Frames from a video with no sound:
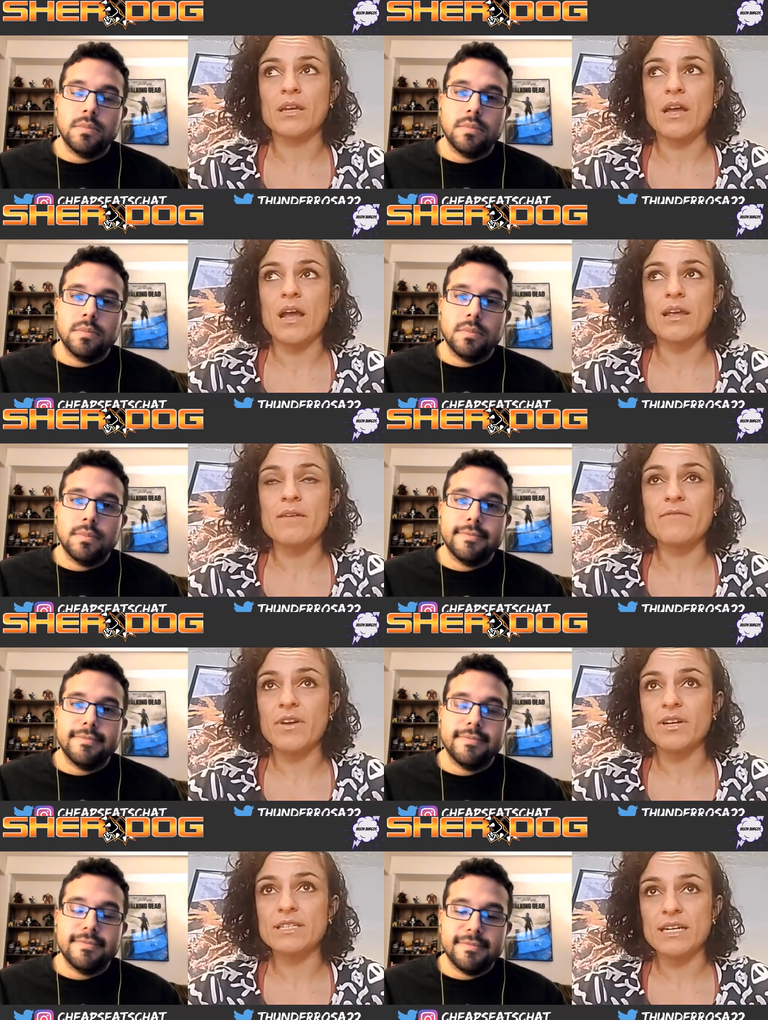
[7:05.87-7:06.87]
Speaker 1: I am
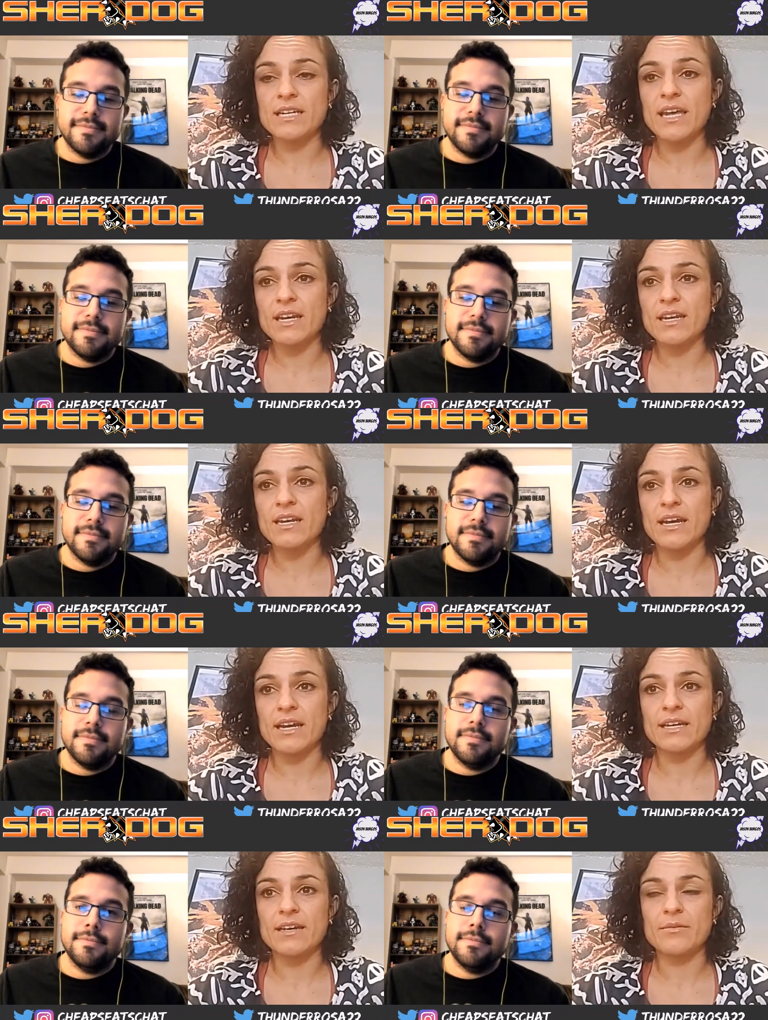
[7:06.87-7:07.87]
very dedicated. I
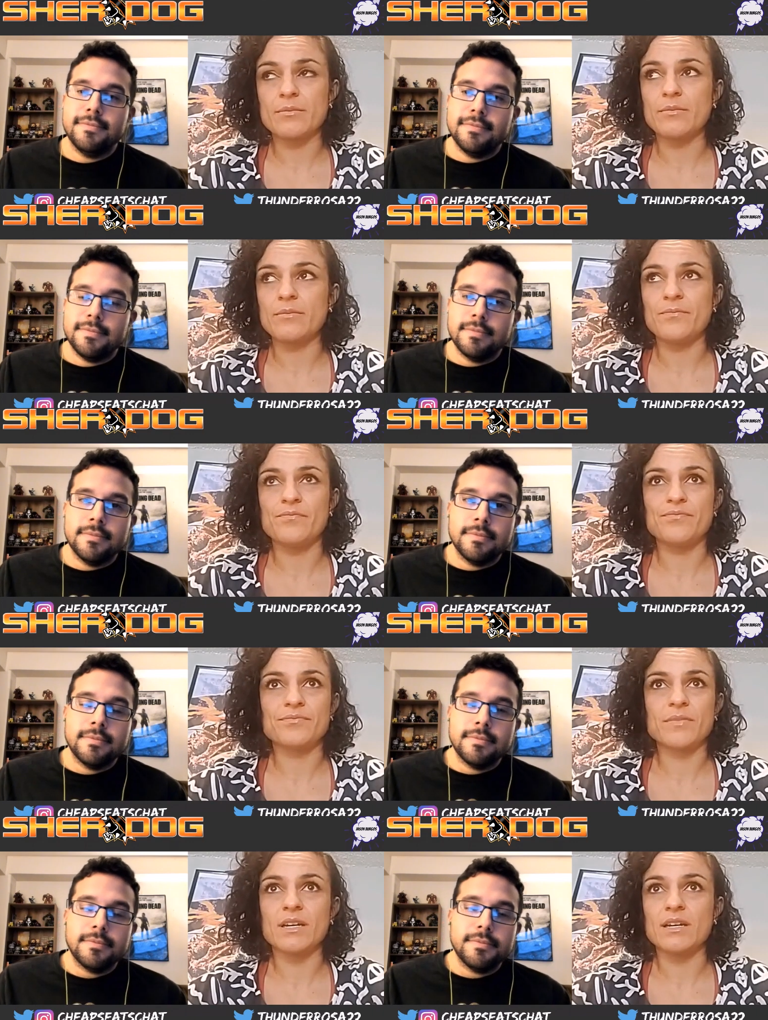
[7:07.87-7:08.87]
am,
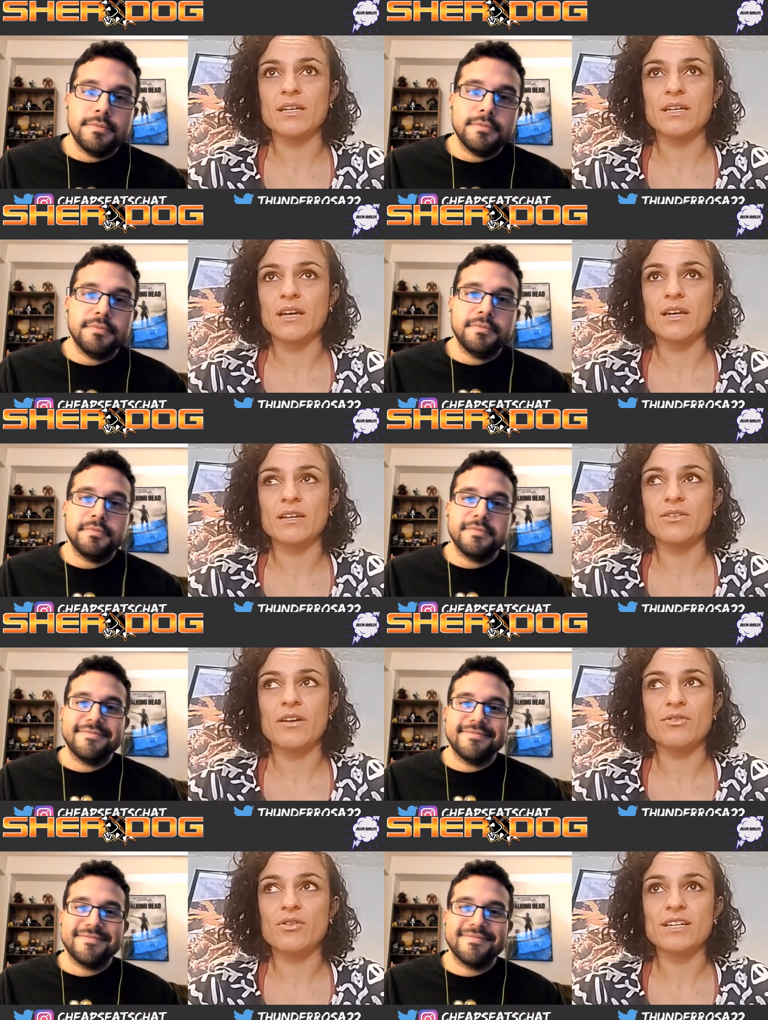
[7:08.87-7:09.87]
like, I, you have
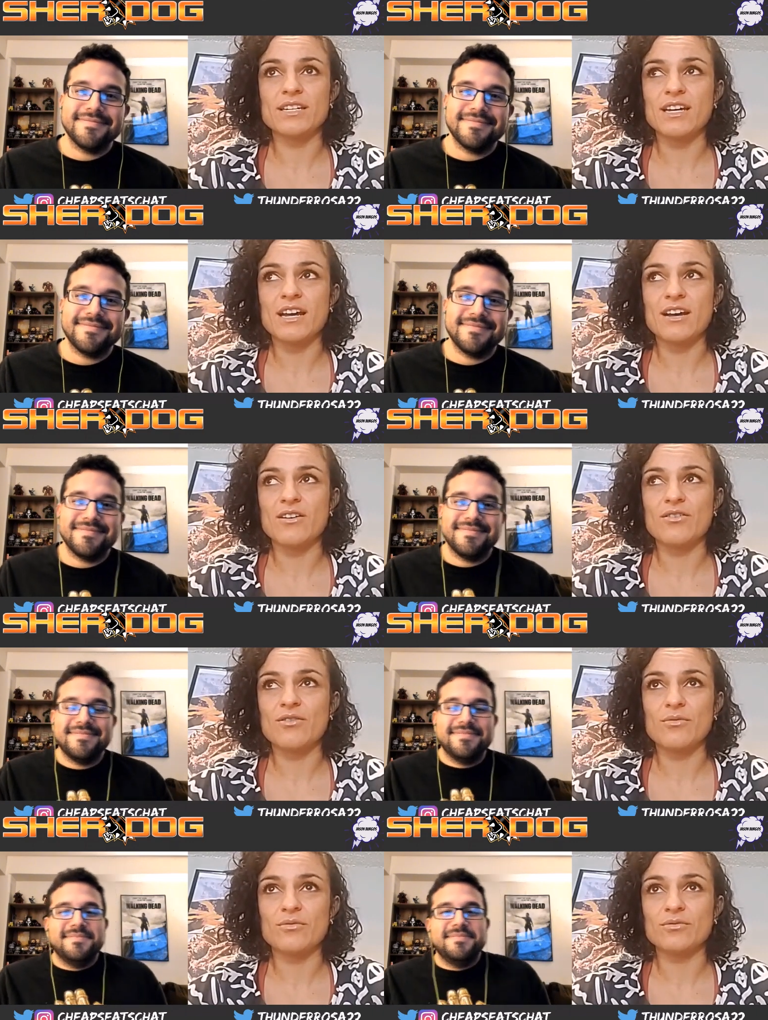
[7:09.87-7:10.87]
no idea how
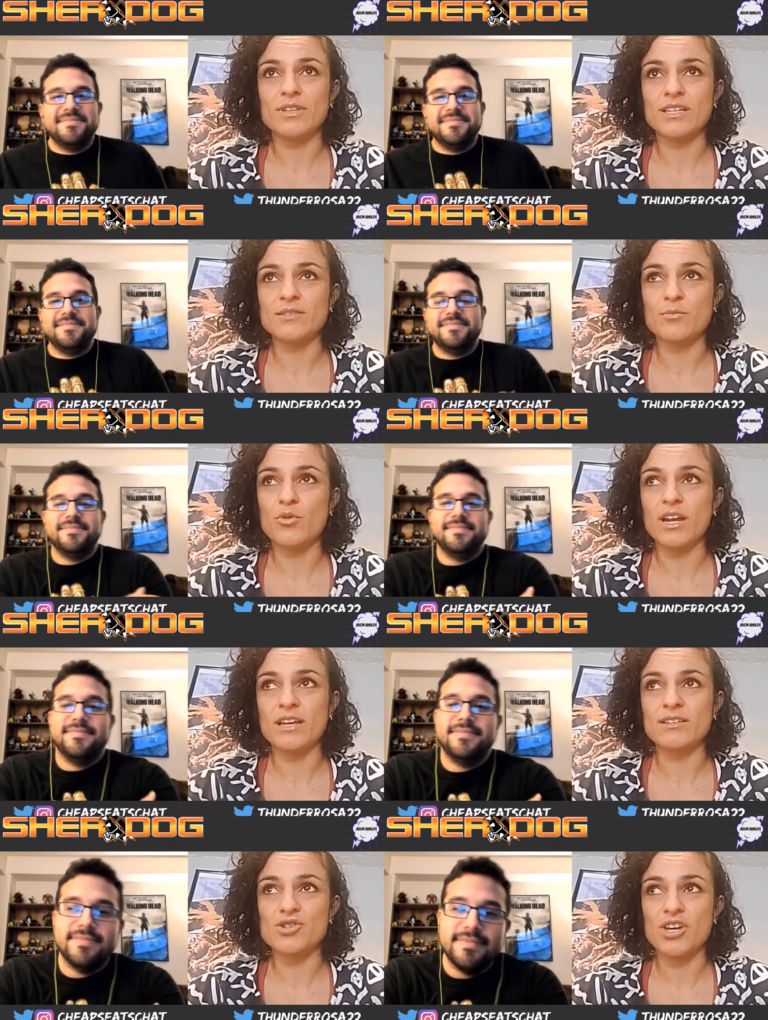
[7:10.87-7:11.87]
this sport
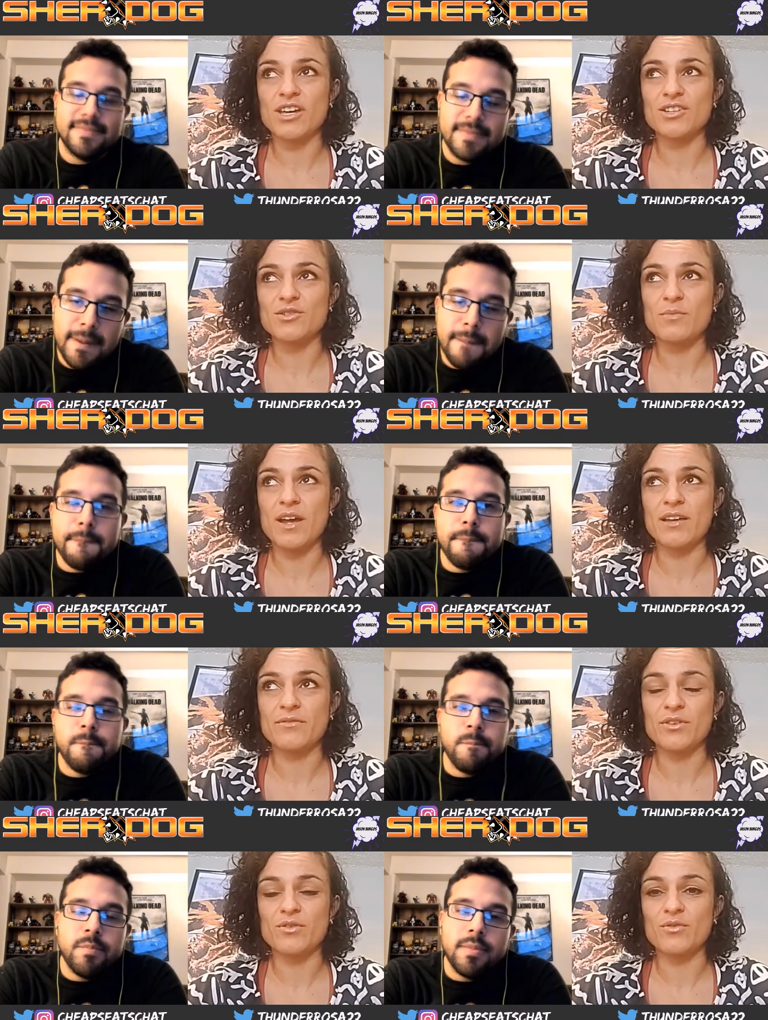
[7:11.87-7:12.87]
has changed my
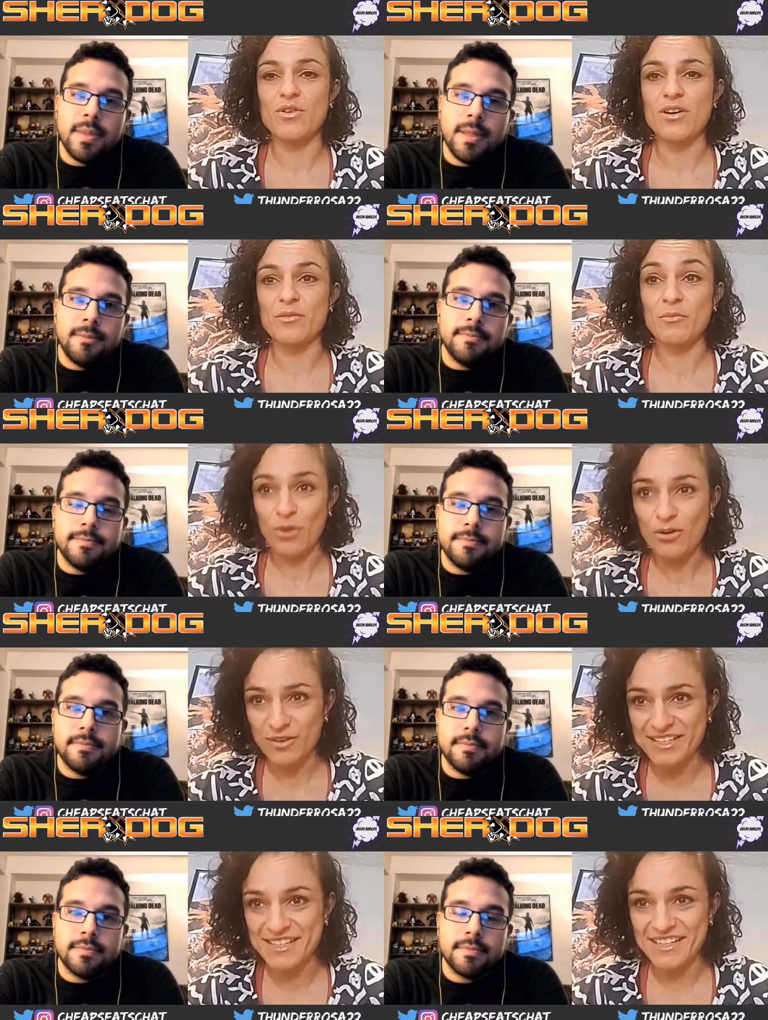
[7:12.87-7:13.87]
view on pro
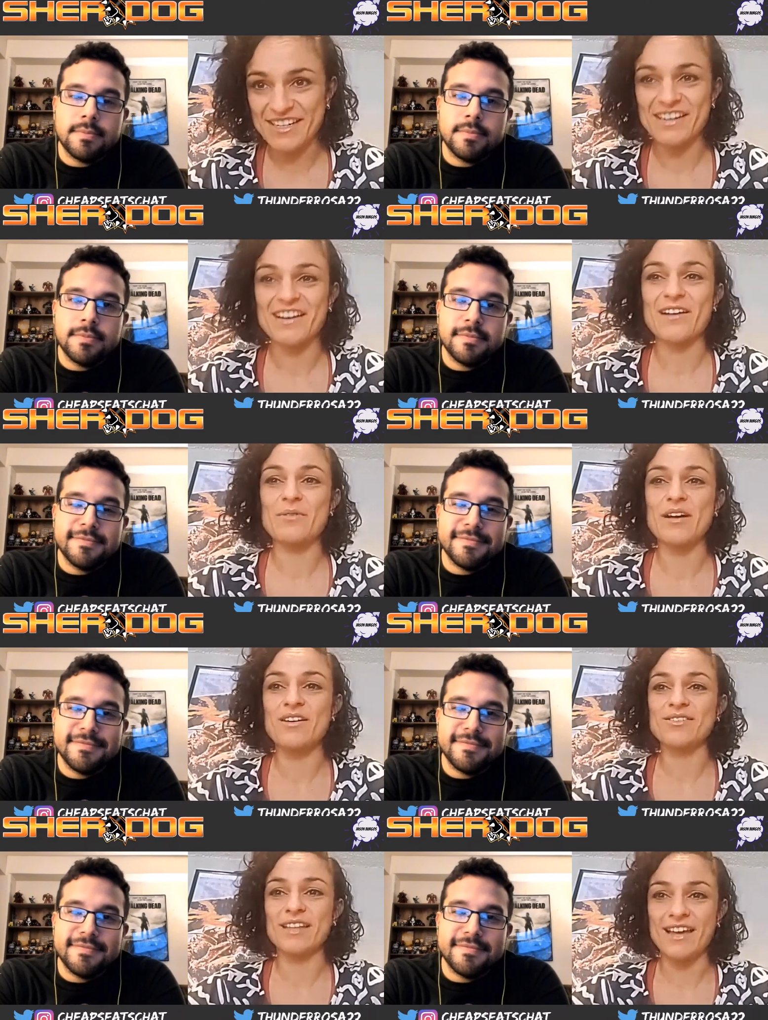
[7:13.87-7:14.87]
wrestling,
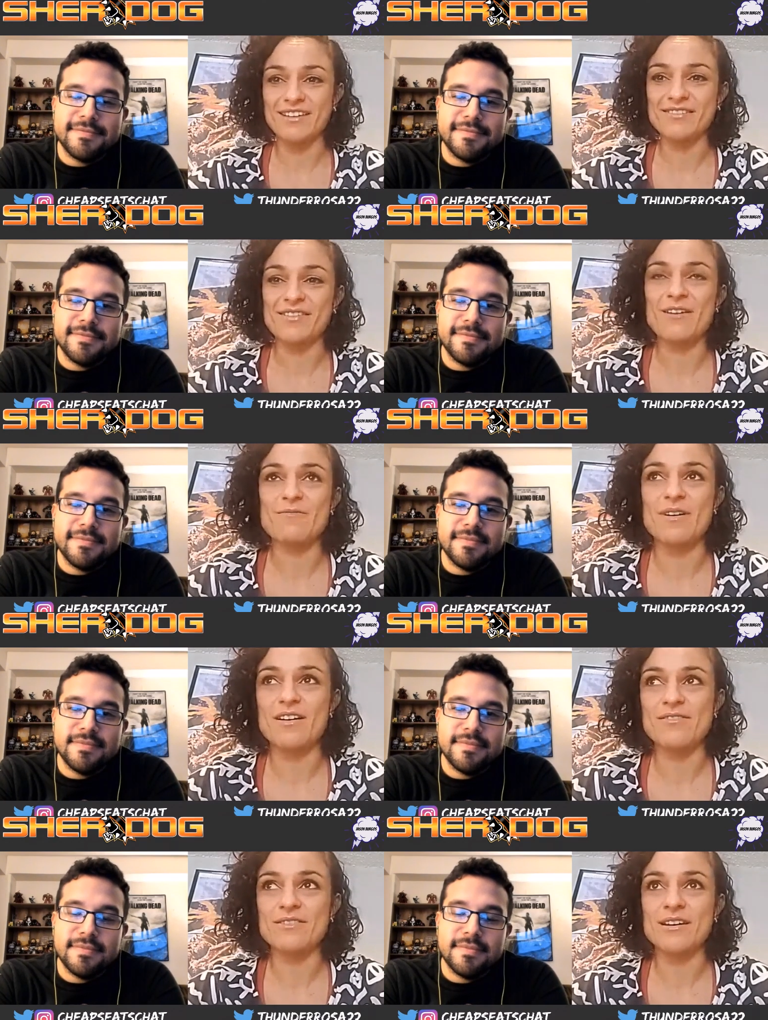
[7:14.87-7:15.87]
about life, about